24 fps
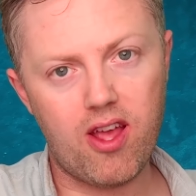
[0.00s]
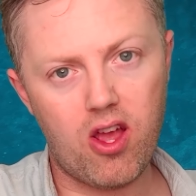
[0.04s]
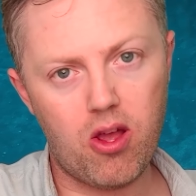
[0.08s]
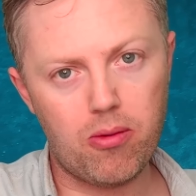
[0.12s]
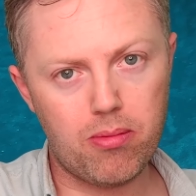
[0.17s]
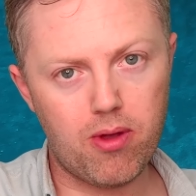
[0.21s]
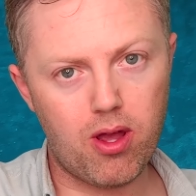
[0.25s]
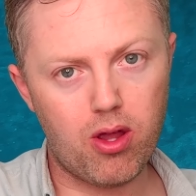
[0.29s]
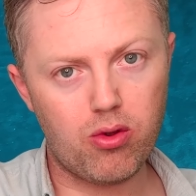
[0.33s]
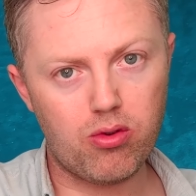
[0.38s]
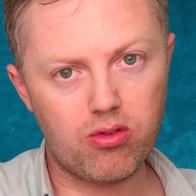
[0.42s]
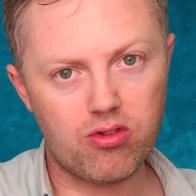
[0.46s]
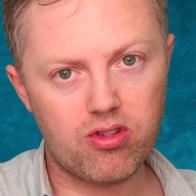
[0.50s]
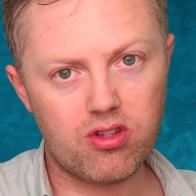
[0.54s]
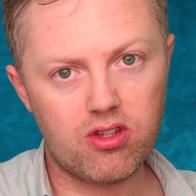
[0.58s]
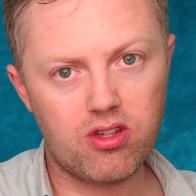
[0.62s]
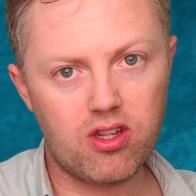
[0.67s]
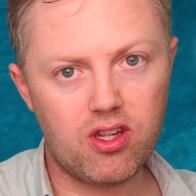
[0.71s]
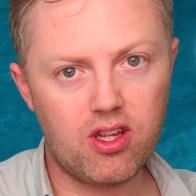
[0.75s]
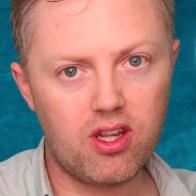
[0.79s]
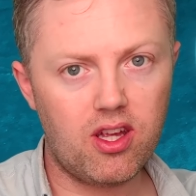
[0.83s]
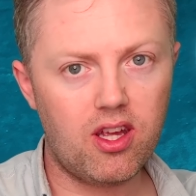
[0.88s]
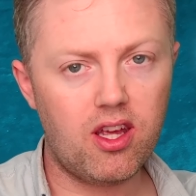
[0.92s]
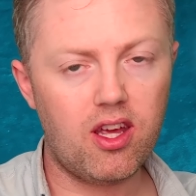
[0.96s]
our boat
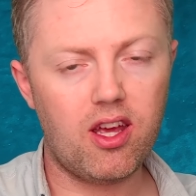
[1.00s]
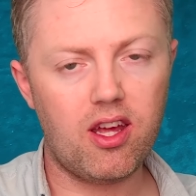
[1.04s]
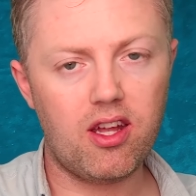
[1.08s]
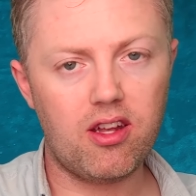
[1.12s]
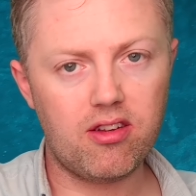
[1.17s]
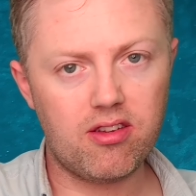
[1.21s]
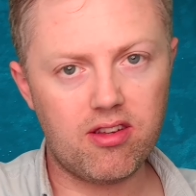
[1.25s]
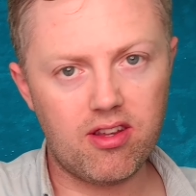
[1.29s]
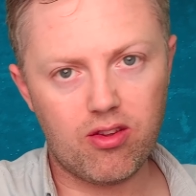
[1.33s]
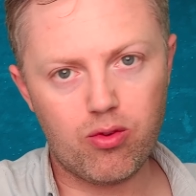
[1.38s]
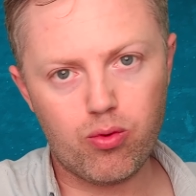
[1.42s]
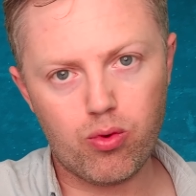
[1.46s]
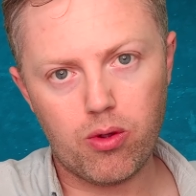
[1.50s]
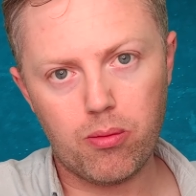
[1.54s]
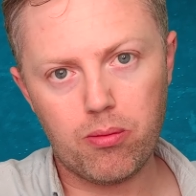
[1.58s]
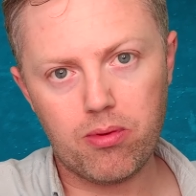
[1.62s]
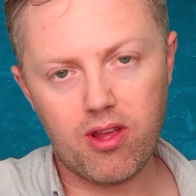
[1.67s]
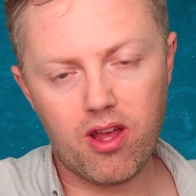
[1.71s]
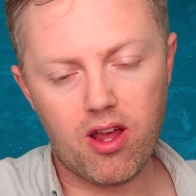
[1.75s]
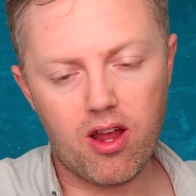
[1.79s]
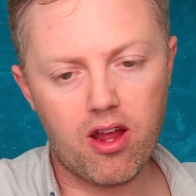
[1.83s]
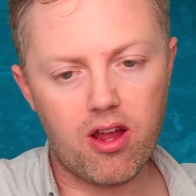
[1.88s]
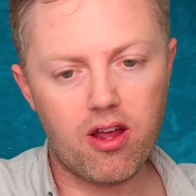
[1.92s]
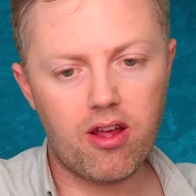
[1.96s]
and disrupts
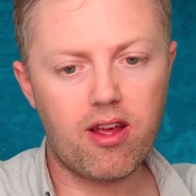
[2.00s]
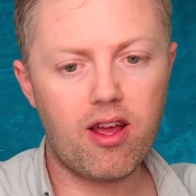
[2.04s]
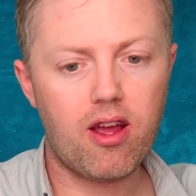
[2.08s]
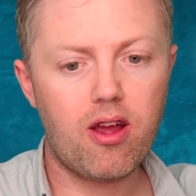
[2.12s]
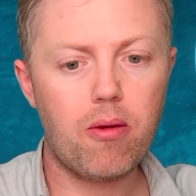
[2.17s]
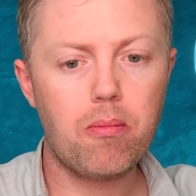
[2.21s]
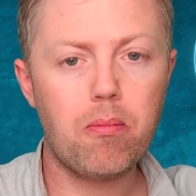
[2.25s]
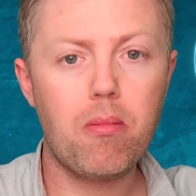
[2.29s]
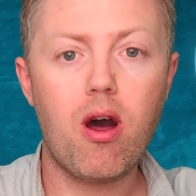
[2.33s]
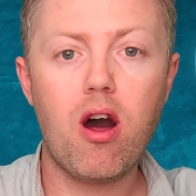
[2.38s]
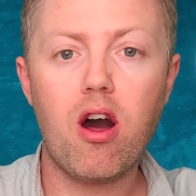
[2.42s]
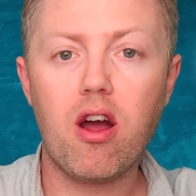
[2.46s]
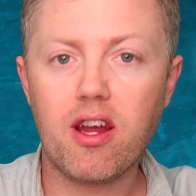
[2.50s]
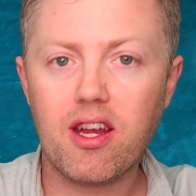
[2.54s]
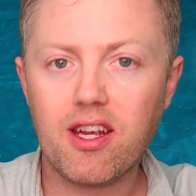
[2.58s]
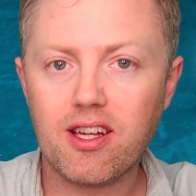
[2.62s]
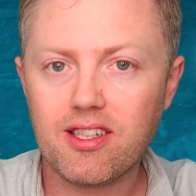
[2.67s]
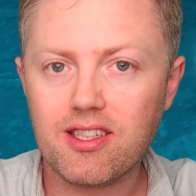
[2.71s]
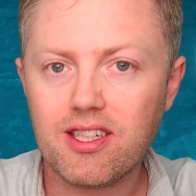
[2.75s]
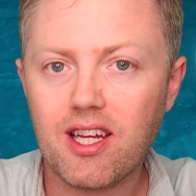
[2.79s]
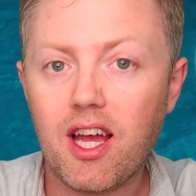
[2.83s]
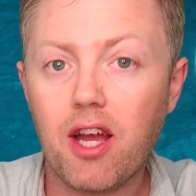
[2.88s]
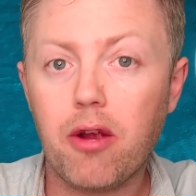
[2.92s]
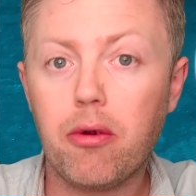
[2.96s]
our
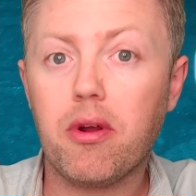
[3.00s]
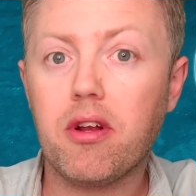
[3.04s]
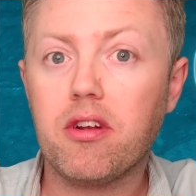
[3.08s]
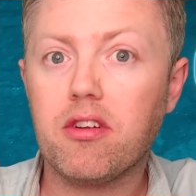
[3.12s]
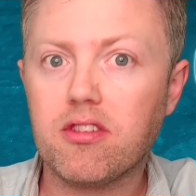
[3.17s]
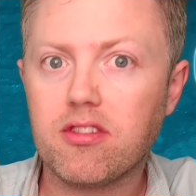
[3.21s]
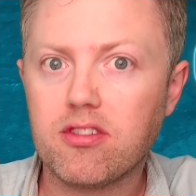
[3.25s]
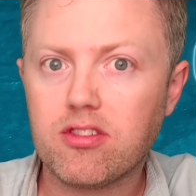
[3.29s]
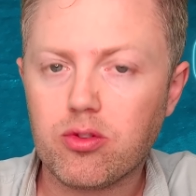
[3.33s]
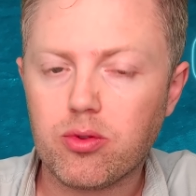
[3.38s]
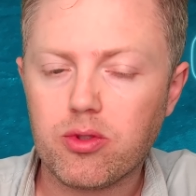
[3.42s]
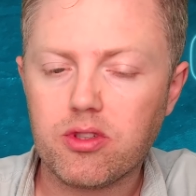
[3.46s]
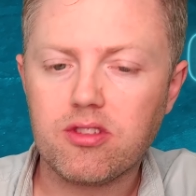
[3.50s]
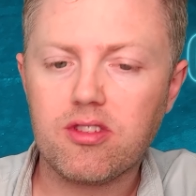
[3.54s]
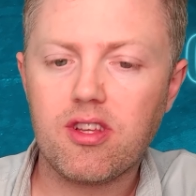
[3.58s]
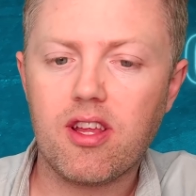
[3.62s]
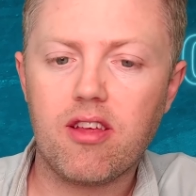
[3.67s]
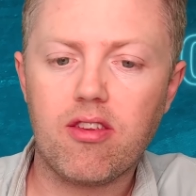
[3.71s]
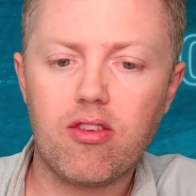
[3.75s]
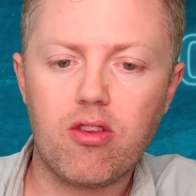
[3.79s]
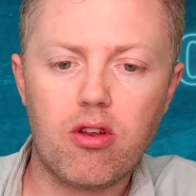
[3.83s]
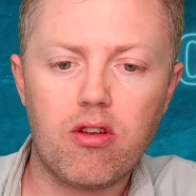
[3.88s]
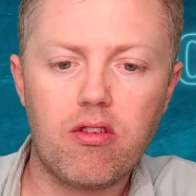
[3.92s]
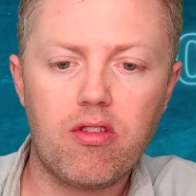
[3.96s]
market, our industries,
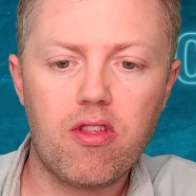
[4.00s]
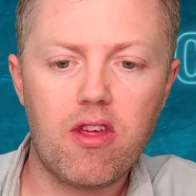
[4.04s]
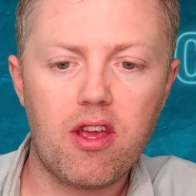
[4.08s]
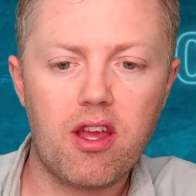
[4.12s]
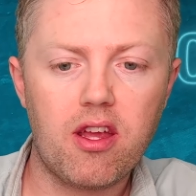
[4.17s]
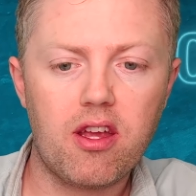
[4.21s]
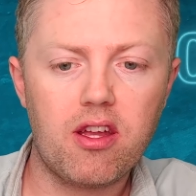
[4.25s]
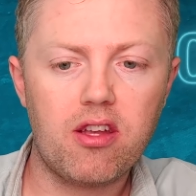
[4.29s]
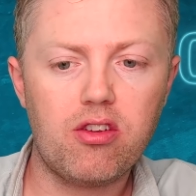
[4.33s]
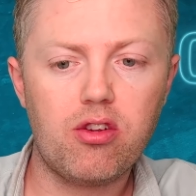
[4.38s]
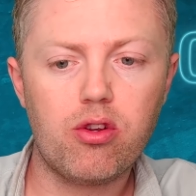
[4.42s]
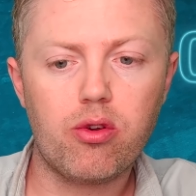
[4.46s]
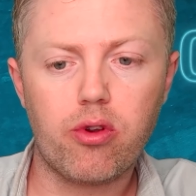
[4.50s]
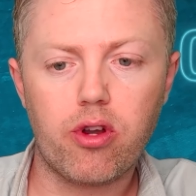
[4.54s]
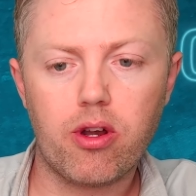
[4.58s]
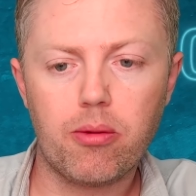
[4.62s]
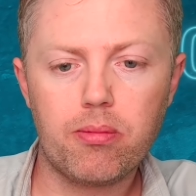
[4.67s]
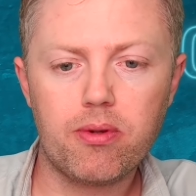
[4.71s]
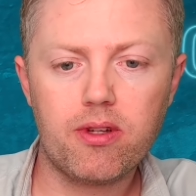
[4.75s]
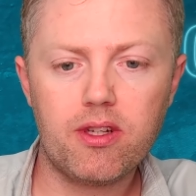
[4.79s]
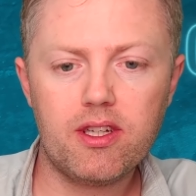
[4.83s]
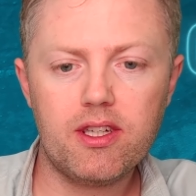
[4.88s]
that sort of thing in Europe.